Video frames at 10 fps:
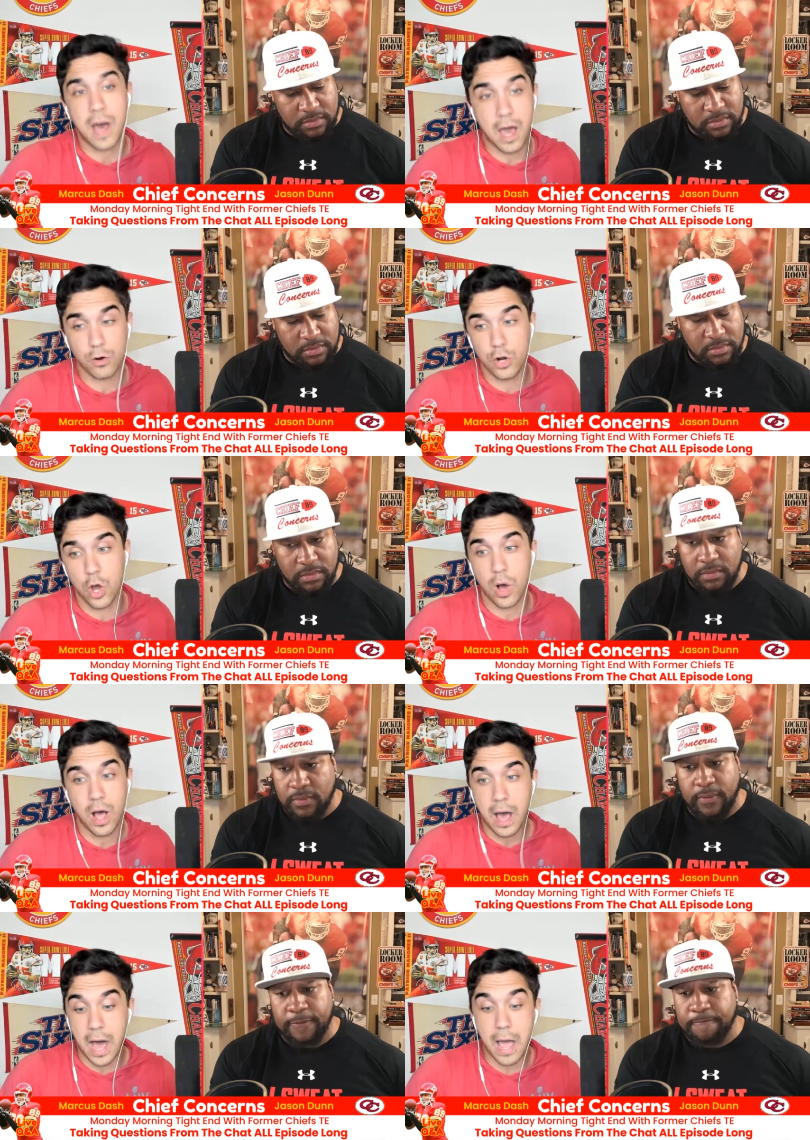Speaker 1: I don't know.
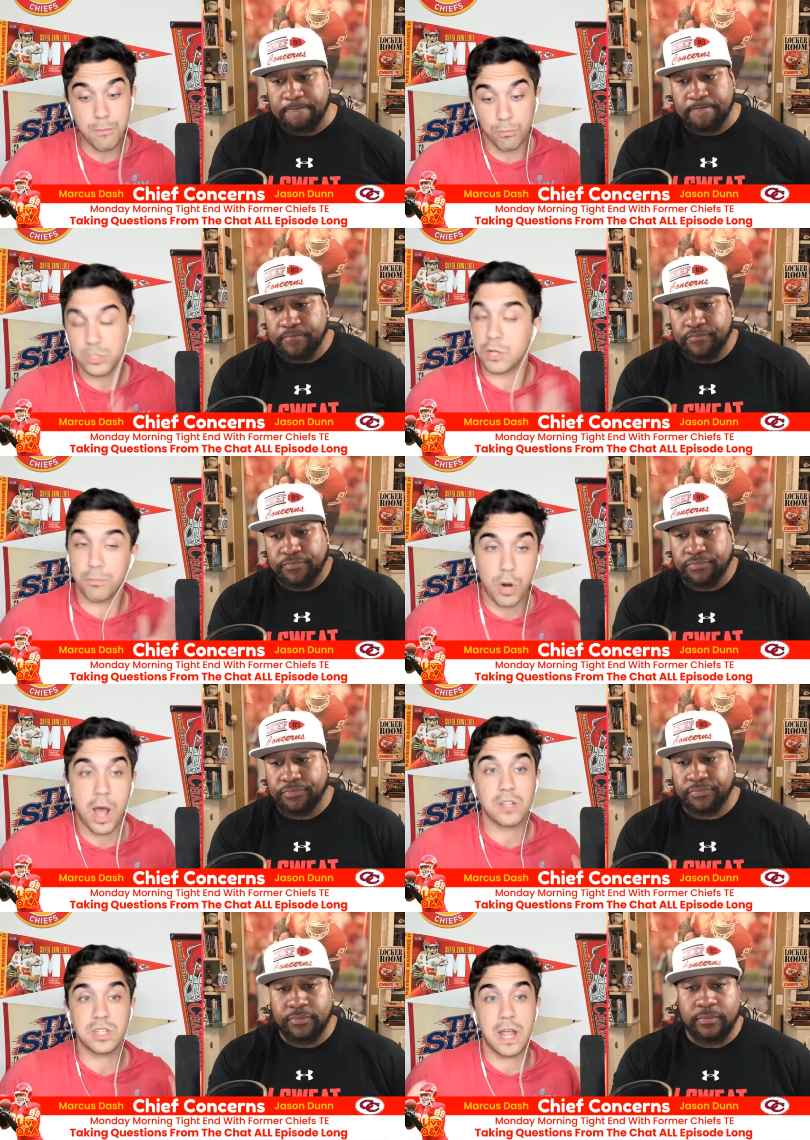I'm
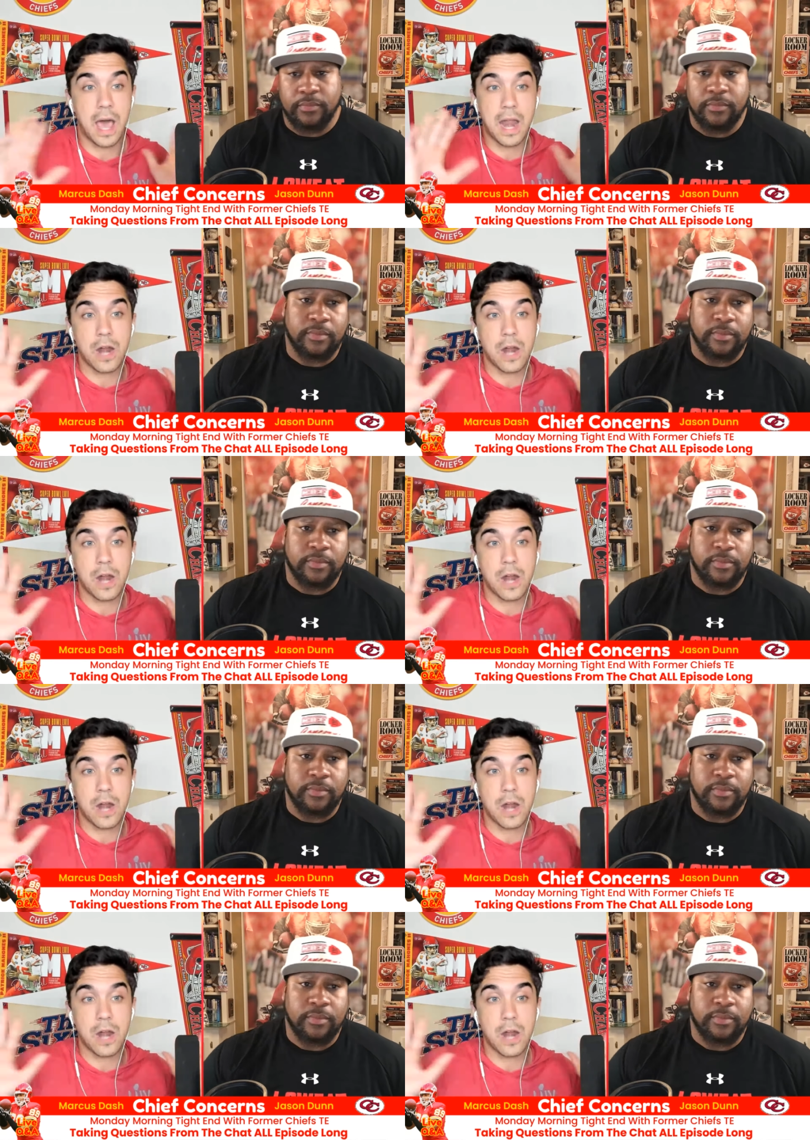surprised, and I